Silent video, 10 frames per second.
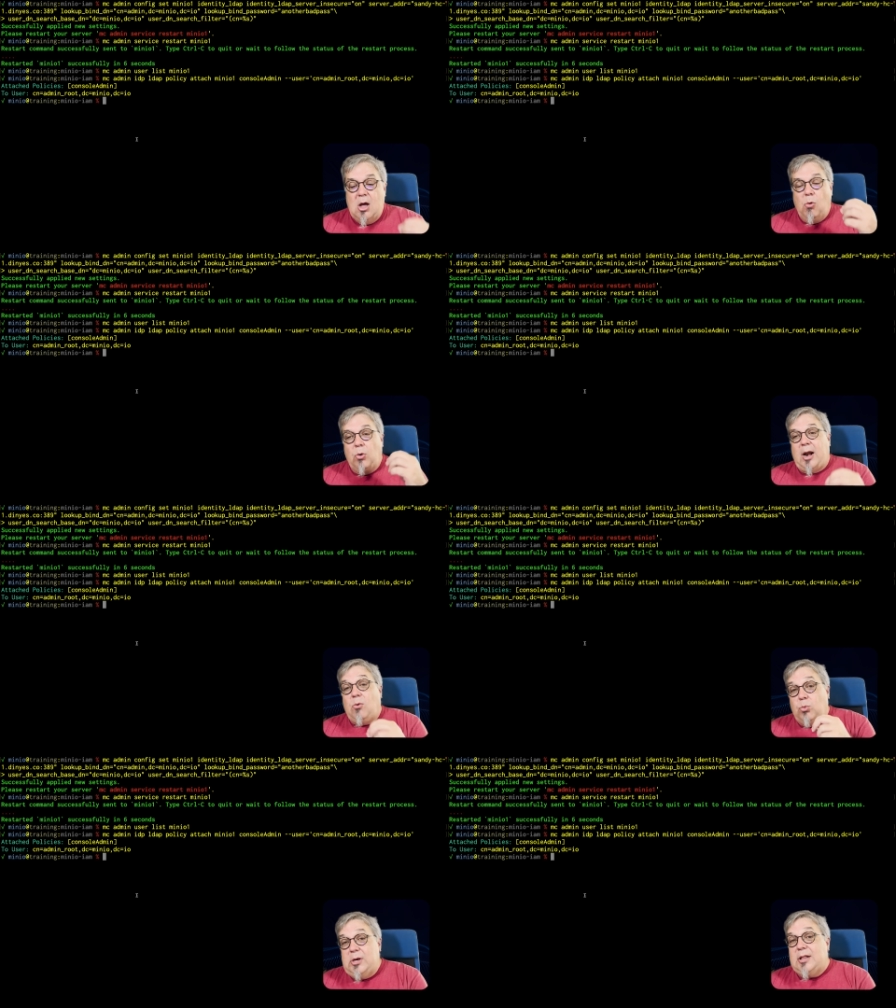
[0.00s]
What I
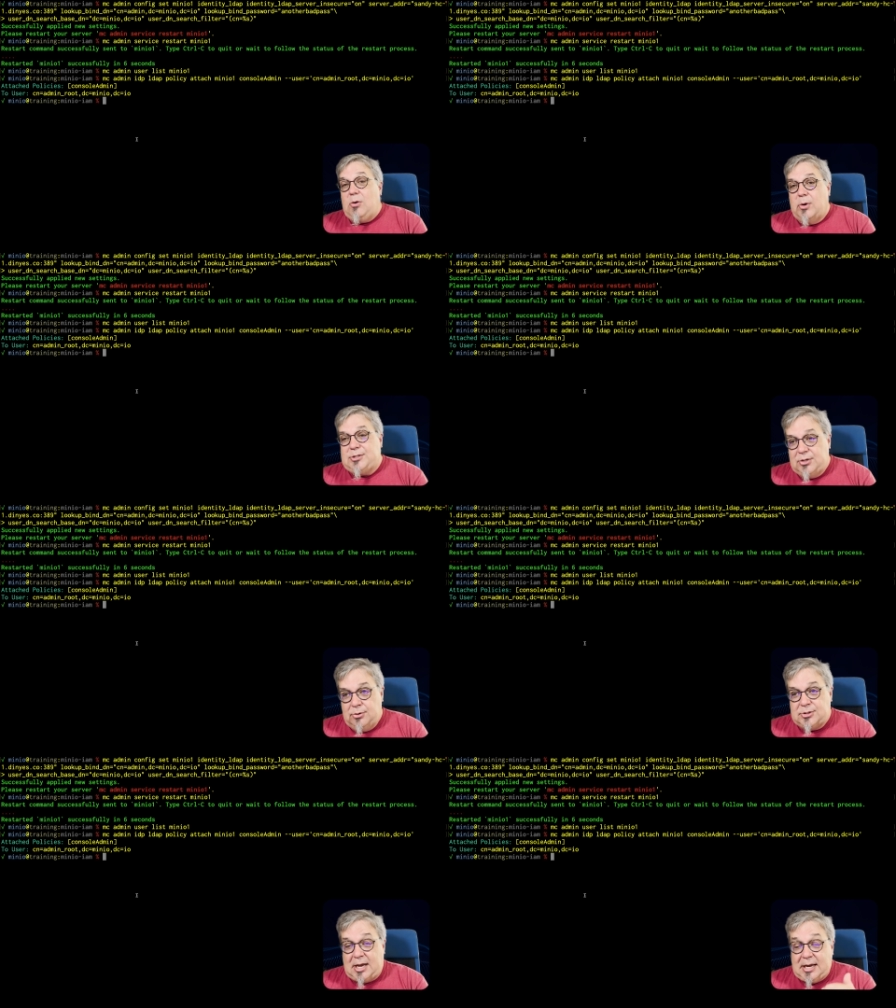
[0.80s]
really want to
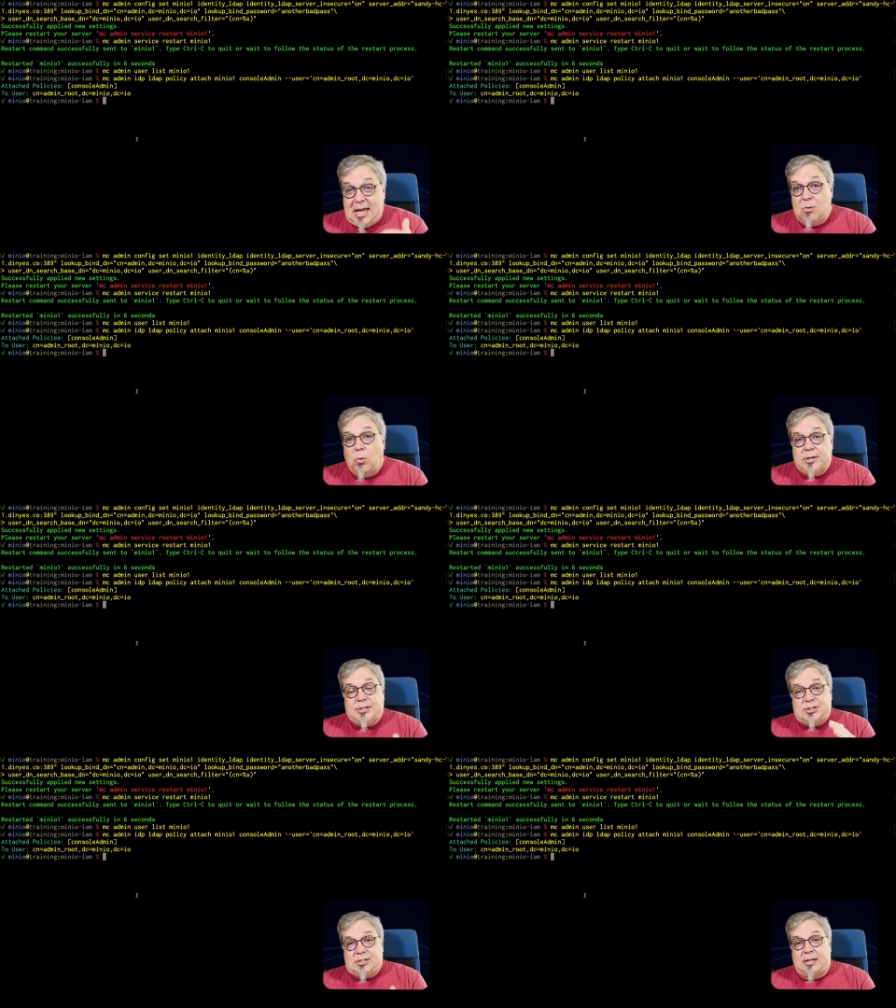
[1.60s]
do is I again want
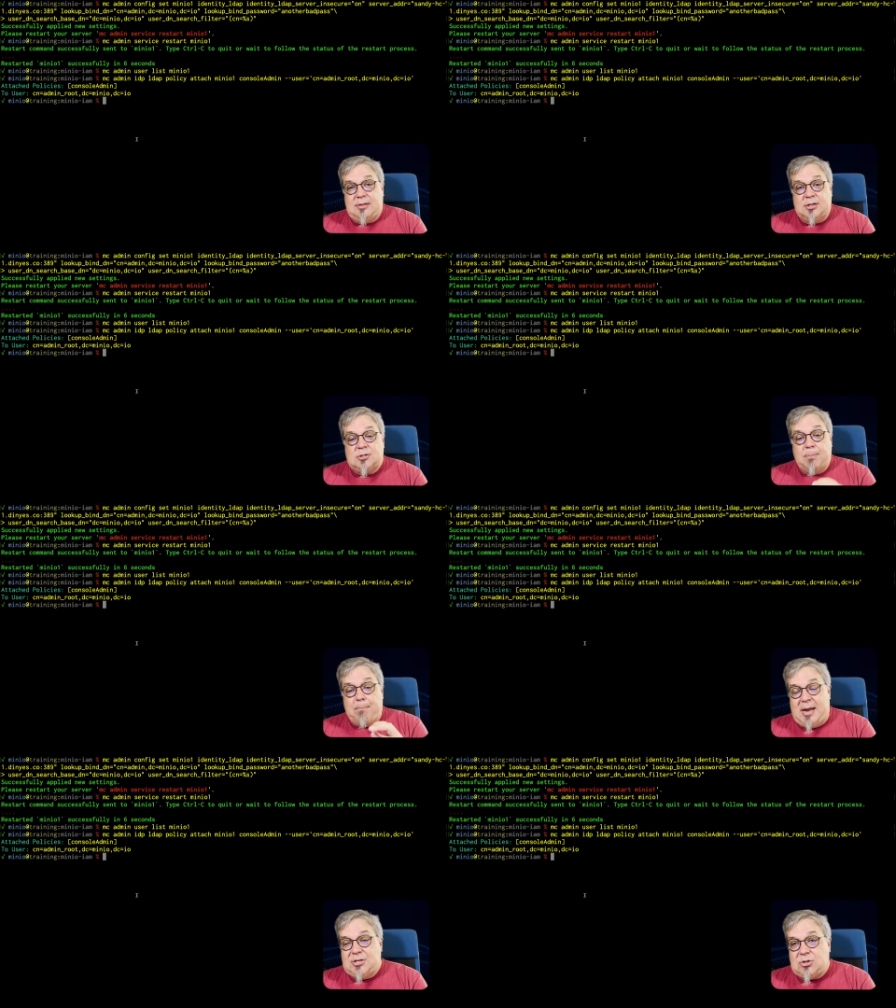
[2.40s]
to set this
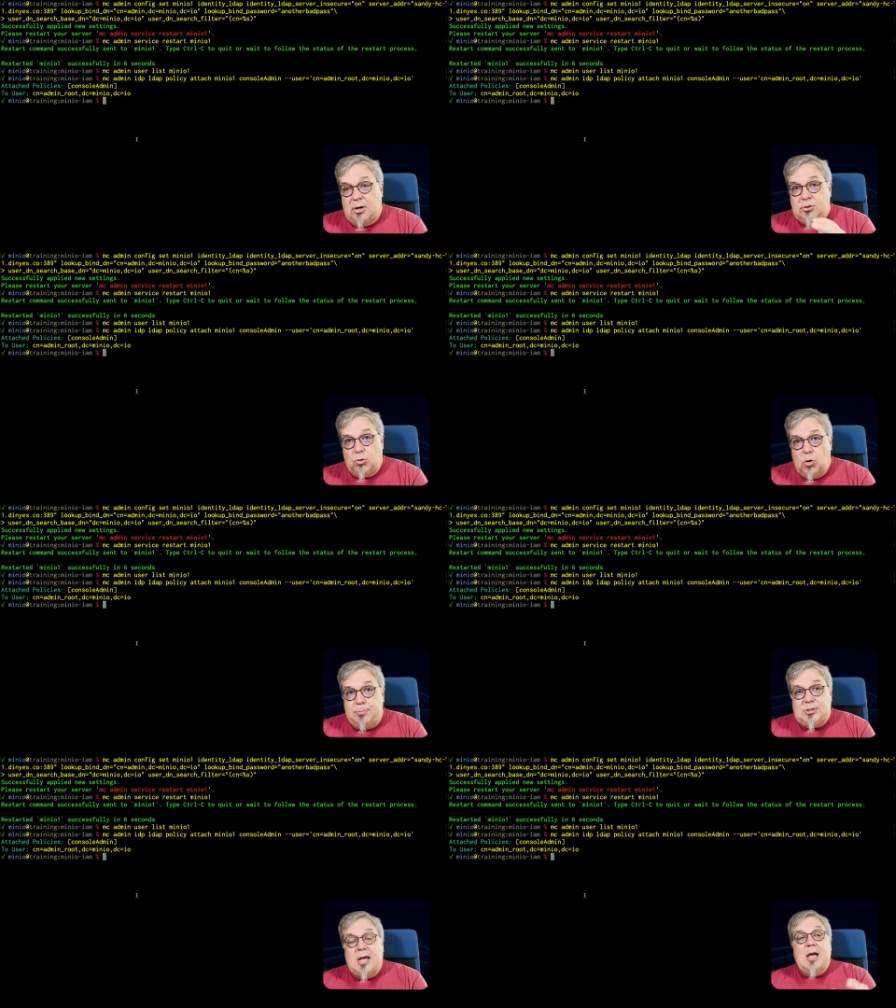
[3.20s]
based on
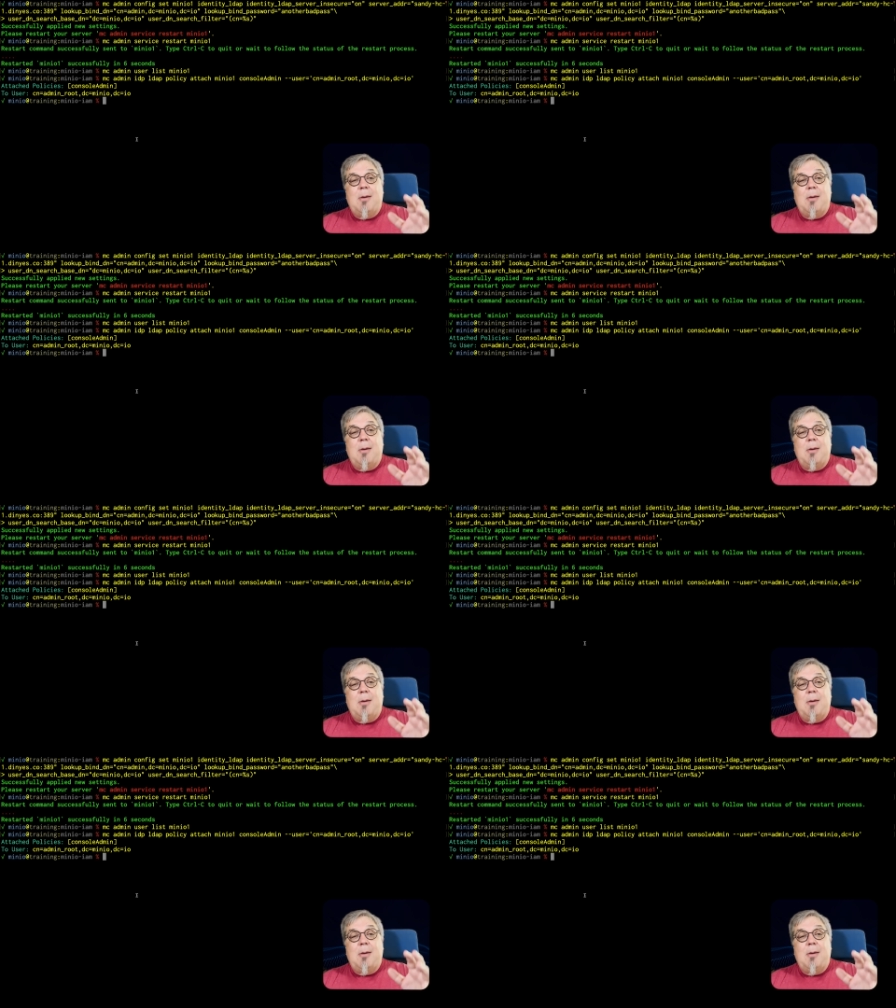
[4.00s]
groups.